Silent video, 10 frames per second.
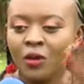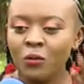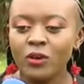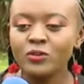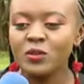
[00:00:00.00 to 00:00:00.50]

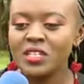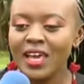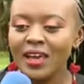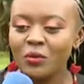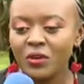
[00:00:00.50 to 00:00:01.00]
What to
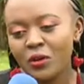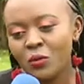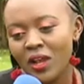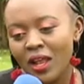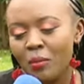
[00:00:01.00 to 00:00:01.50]
take
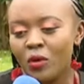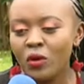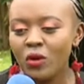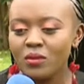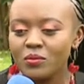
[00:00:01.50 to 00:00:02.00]
ukikuwa na ball,